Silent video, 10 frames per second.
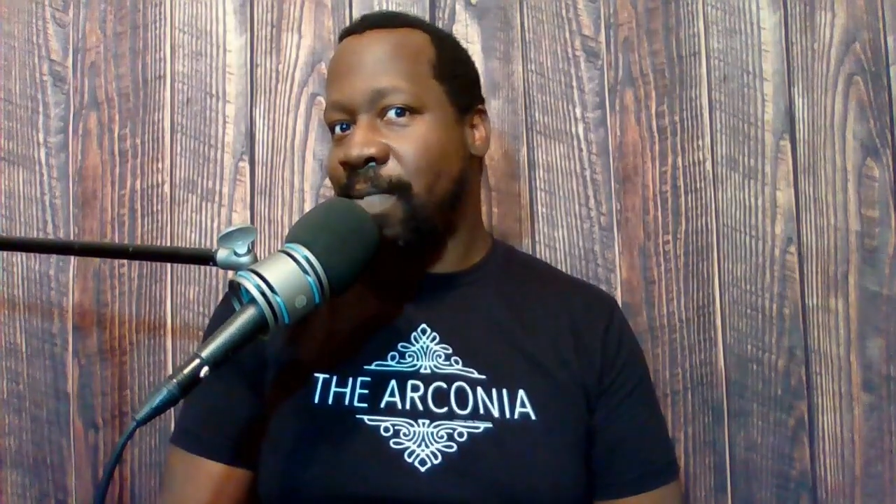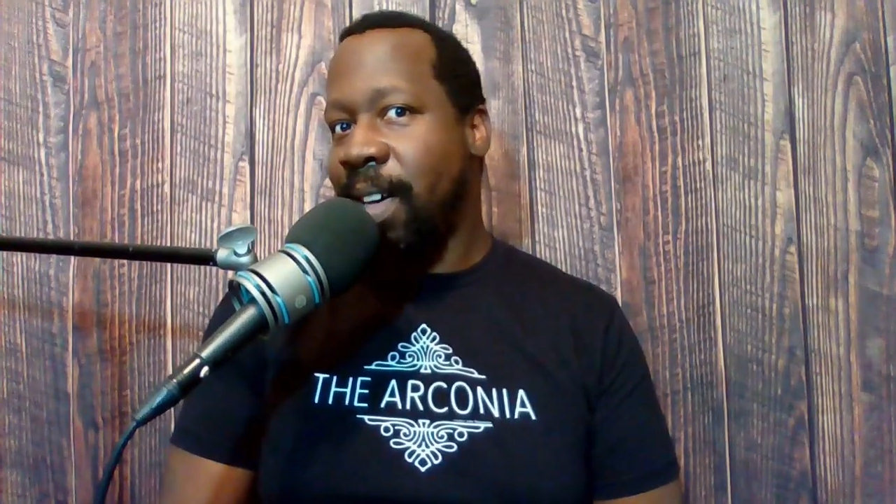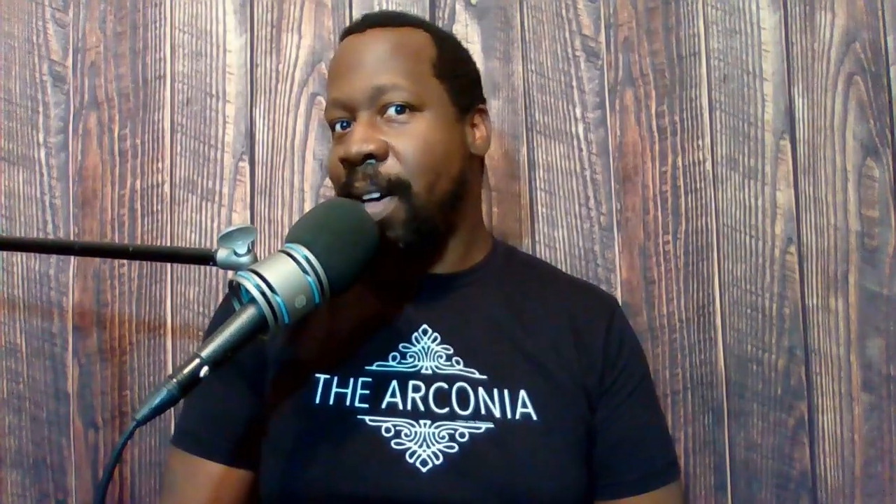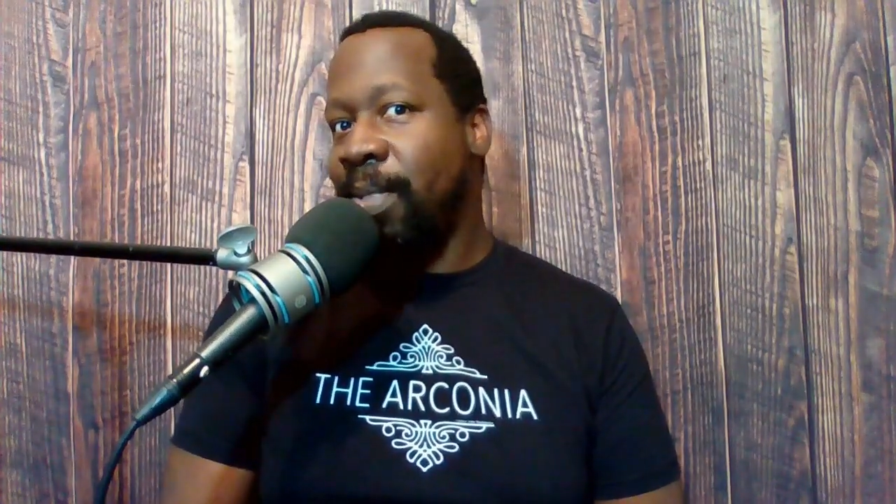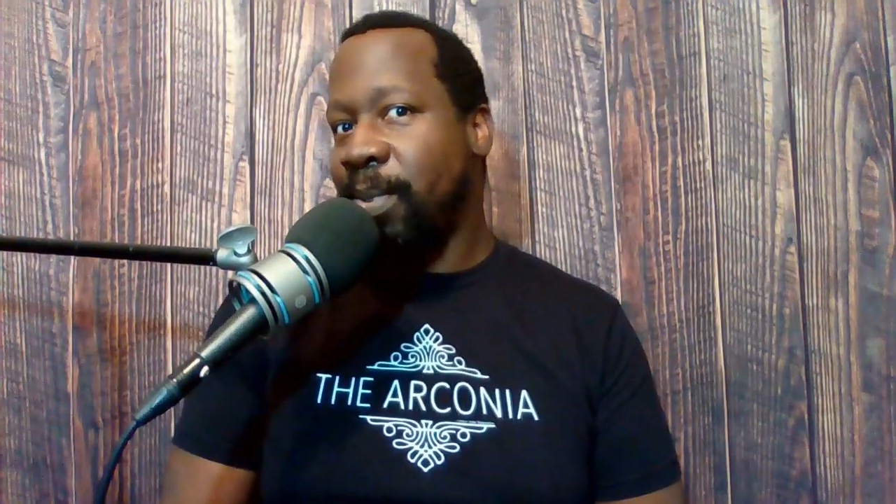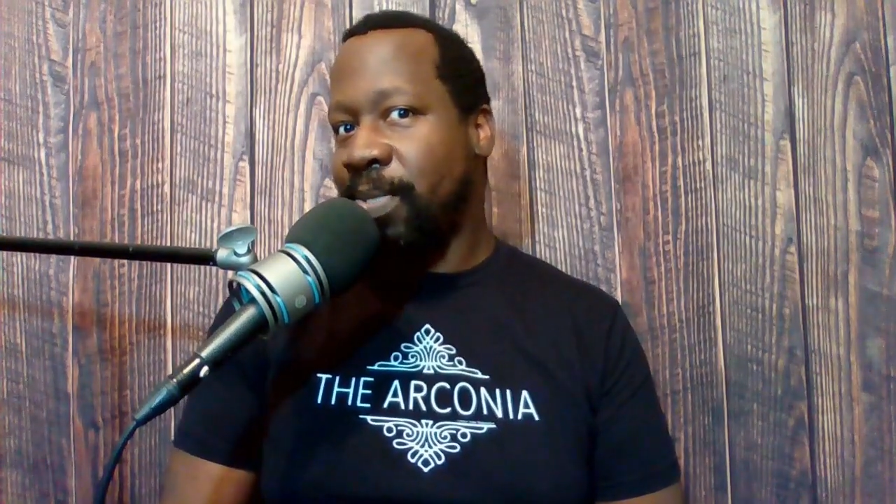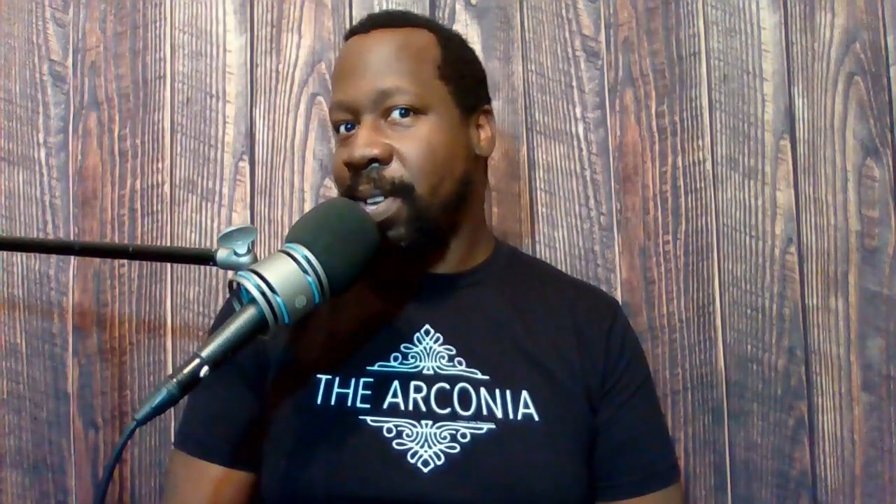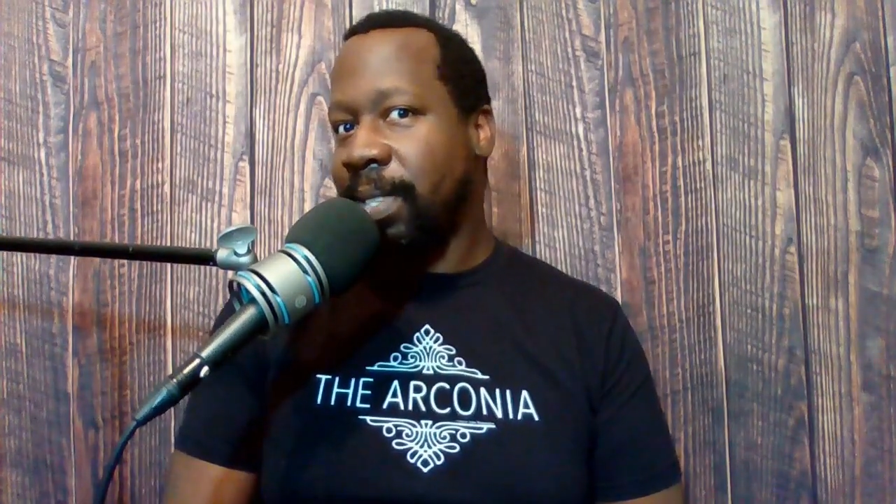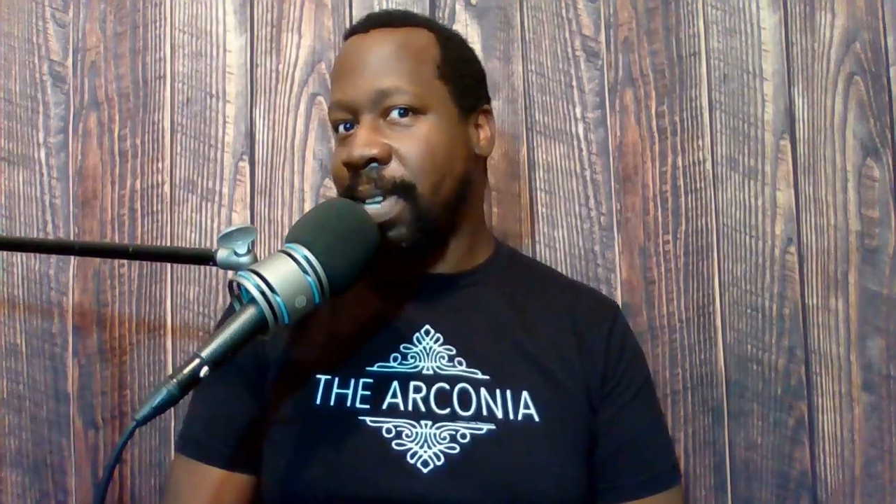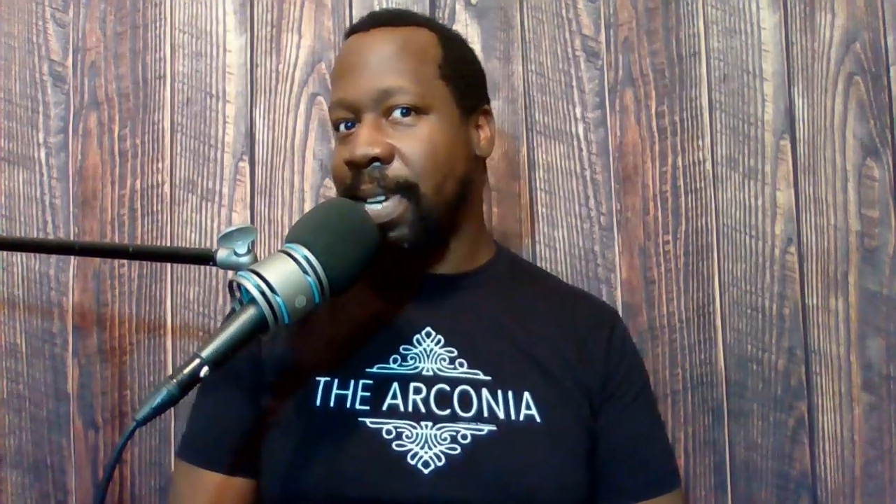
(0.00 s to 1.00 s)
other
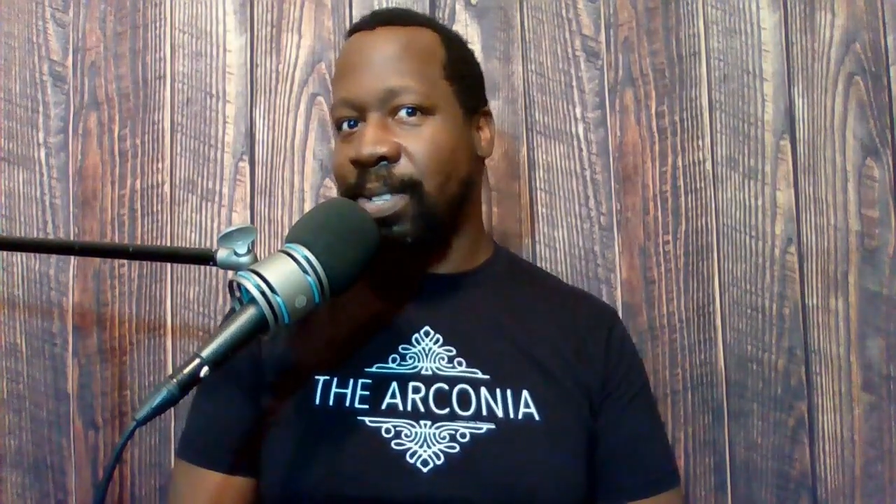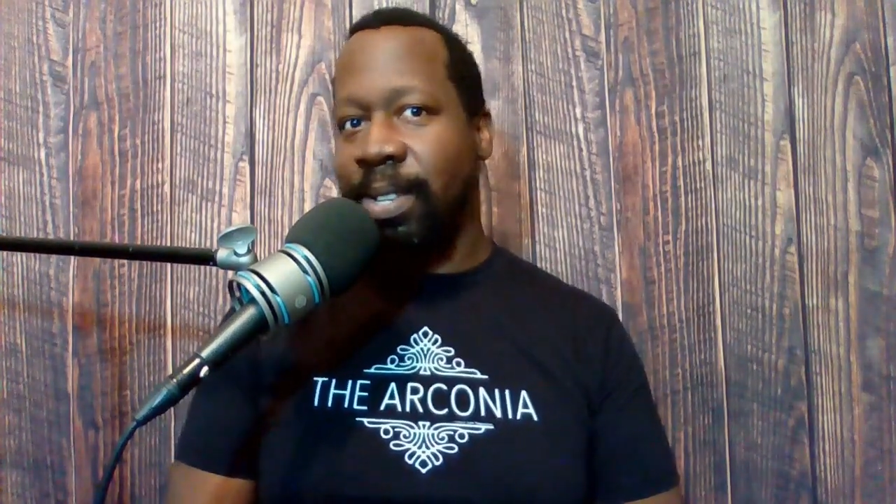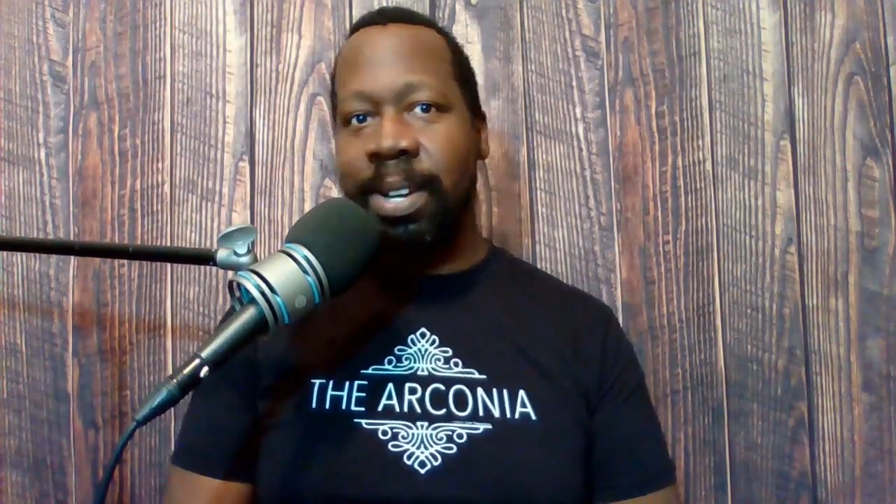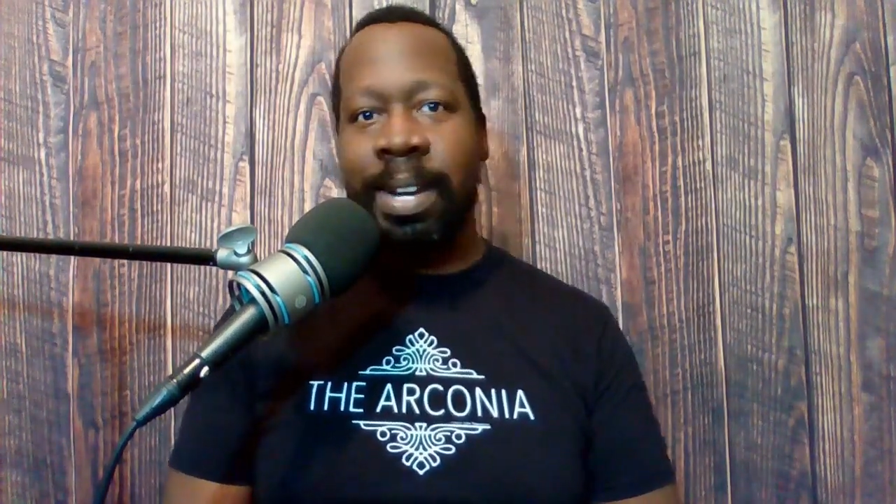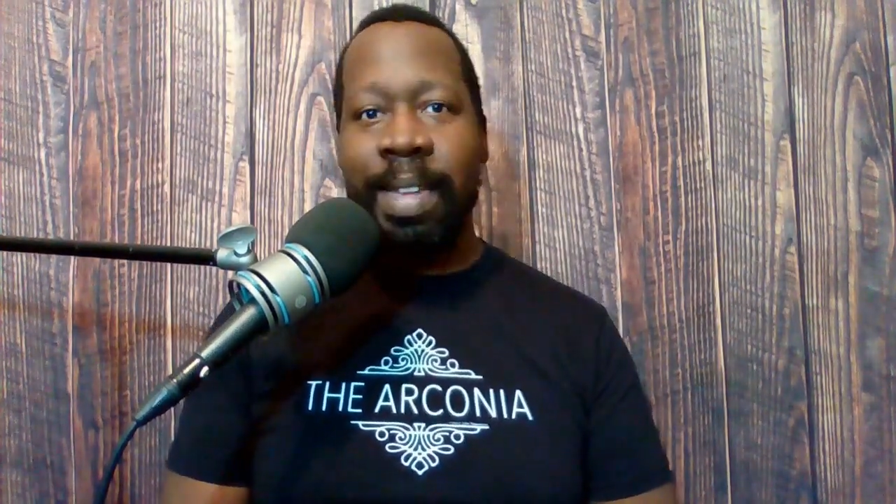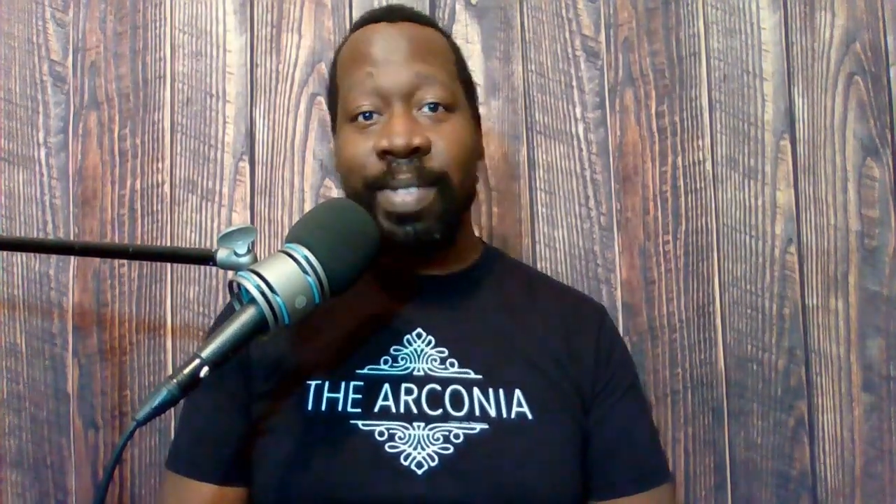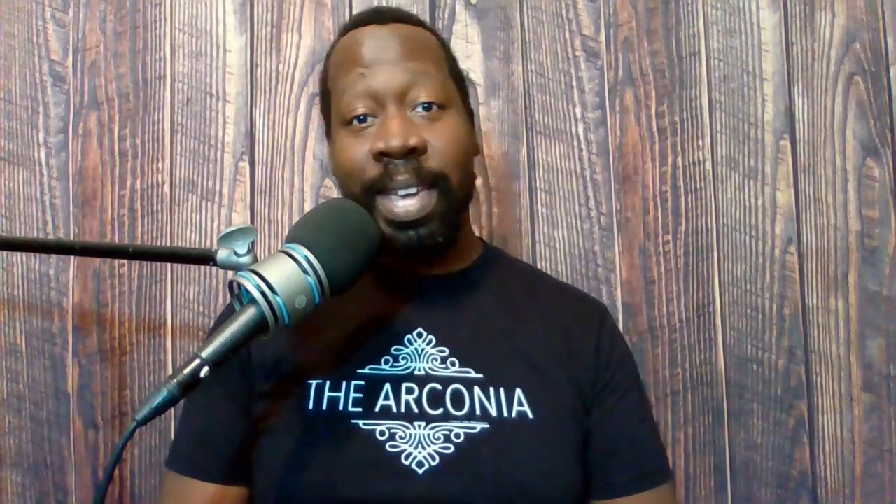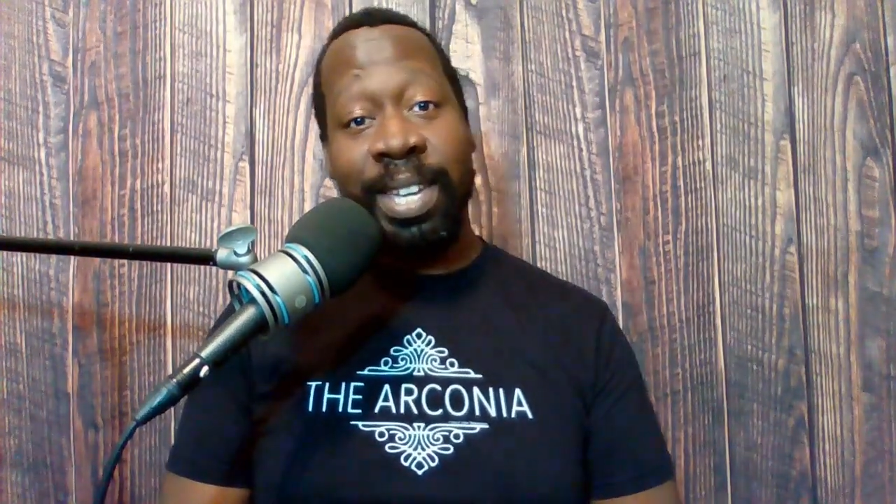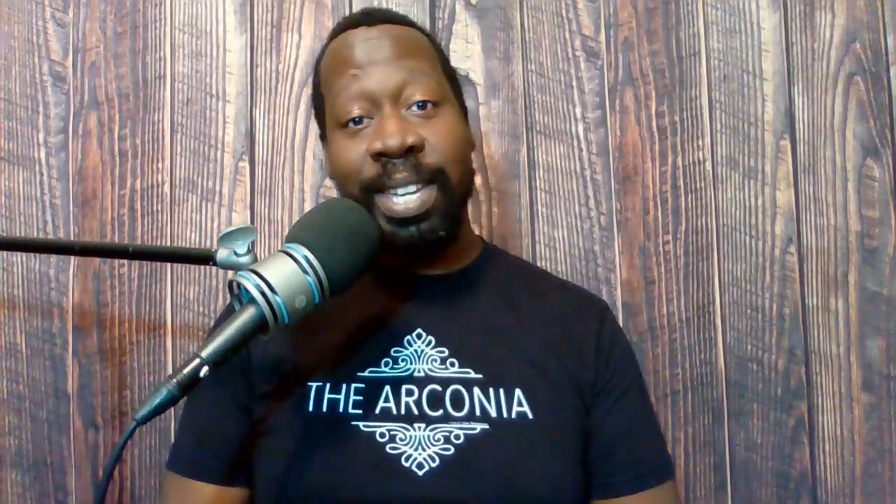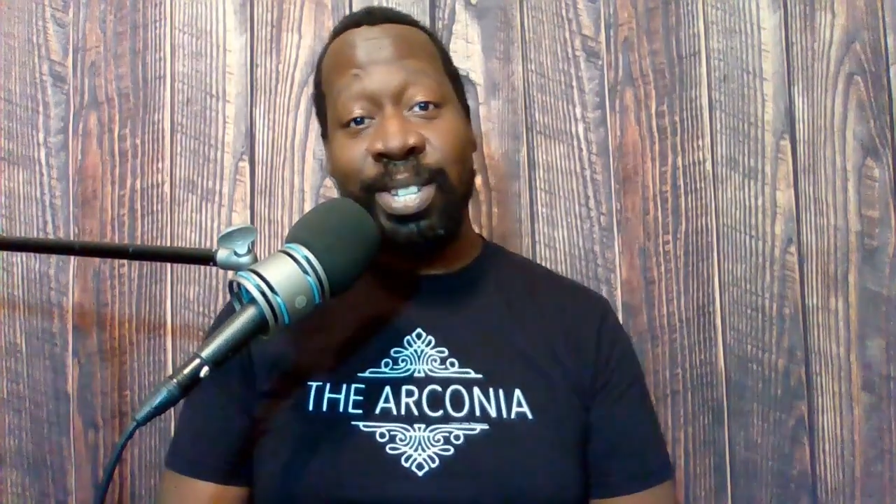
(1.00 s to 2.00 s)
things that he's good at that
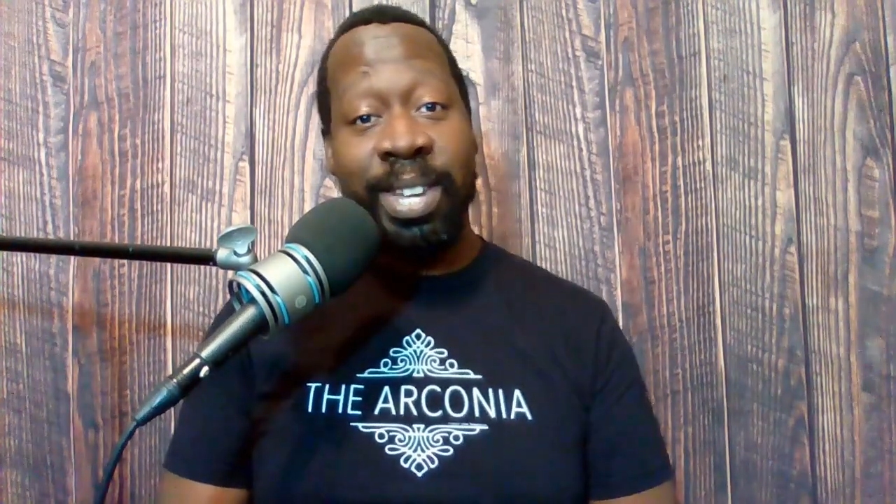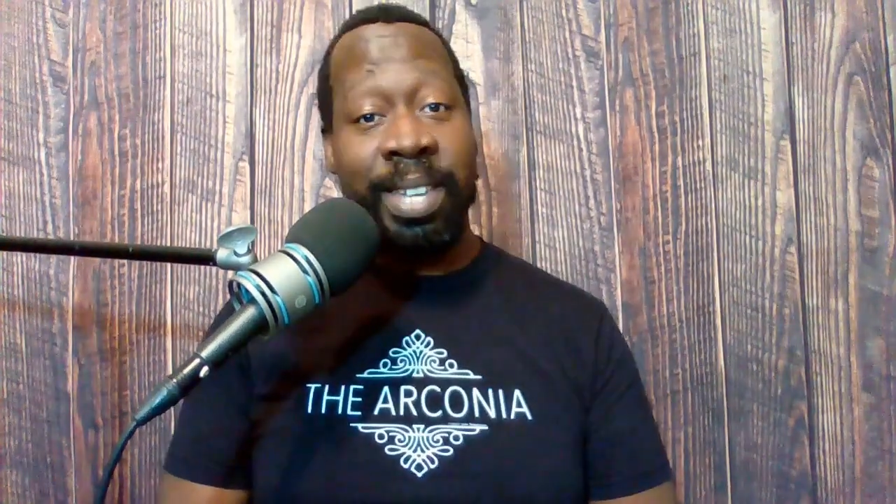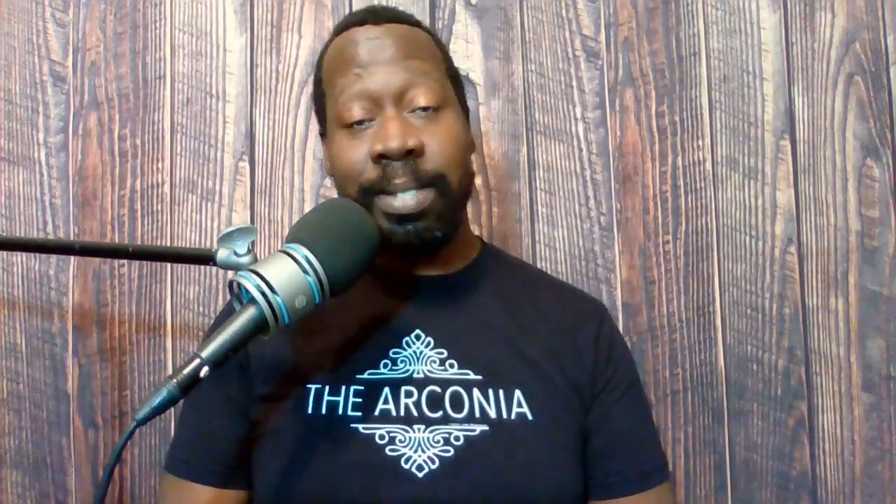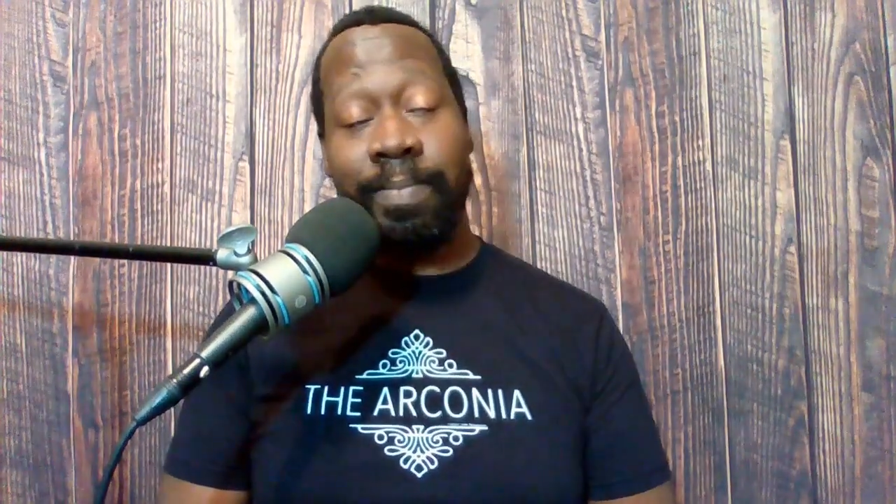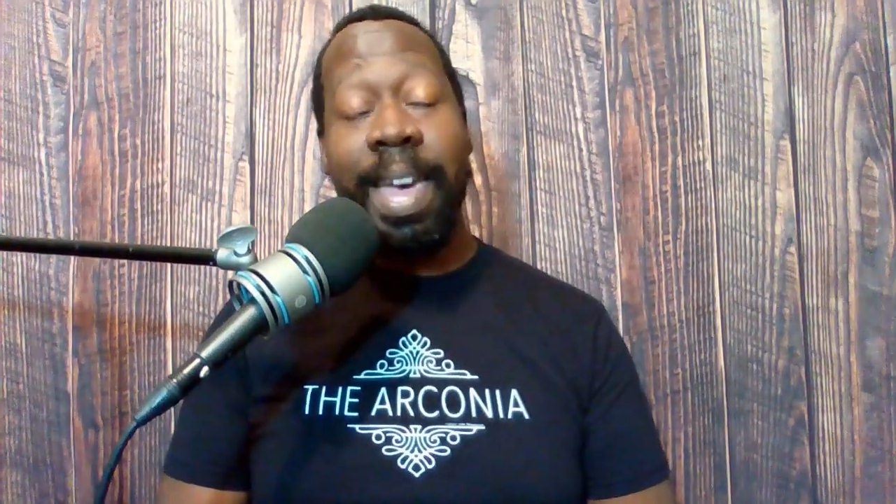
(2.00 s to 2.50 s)
he just